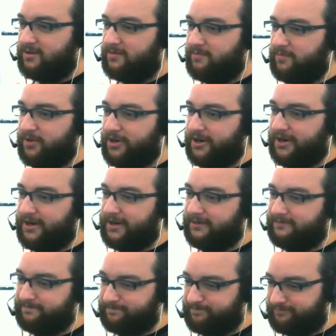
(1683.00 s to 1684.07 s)
But
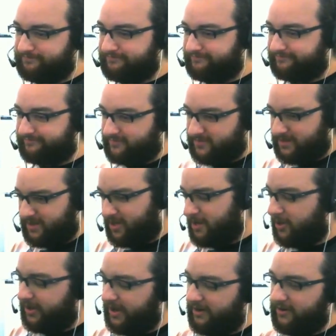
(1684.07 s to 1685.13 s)
come
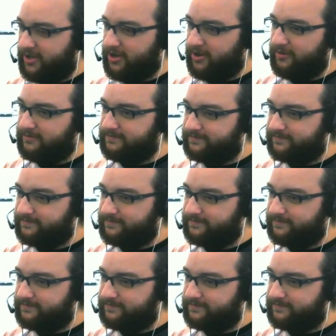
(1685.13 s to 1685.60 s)
on, Harry, go.